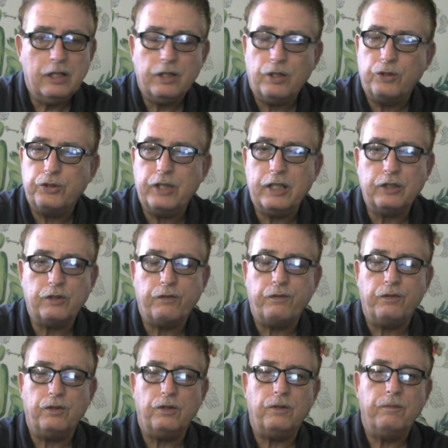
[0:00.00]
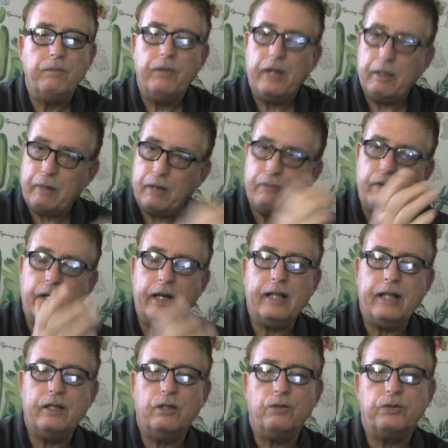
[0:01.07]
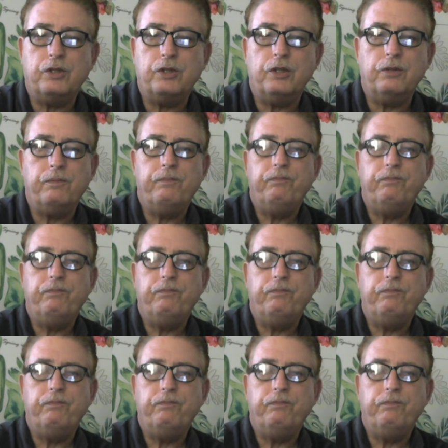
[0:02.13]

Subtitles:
Those things are full. My friend had those too.